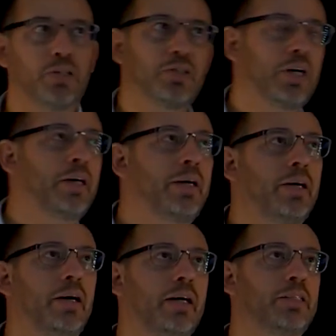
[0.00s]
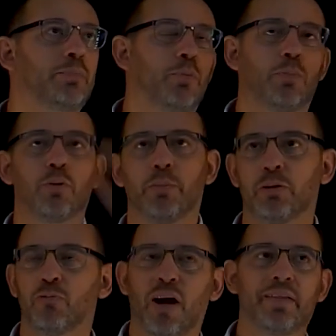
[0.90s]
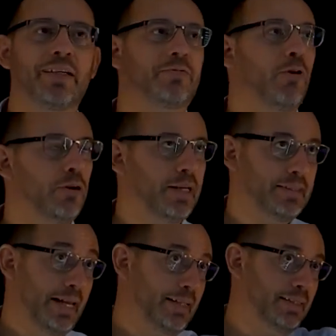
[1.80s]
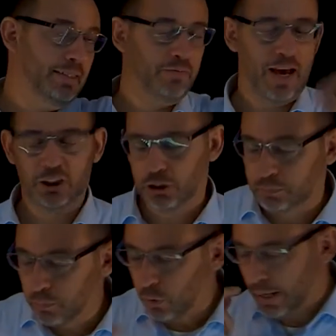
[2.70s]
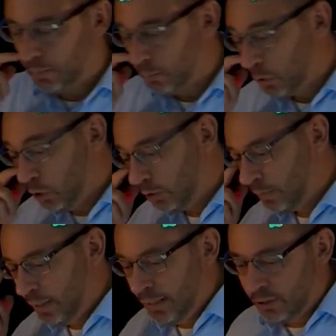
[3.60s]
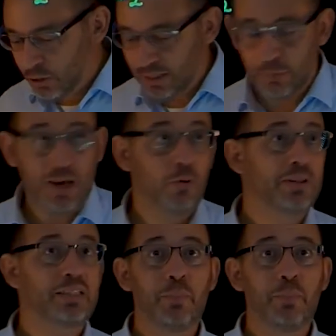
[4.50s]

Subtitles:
but it's more proper to write it as like in this fashion. Okay, good. So now that we have all this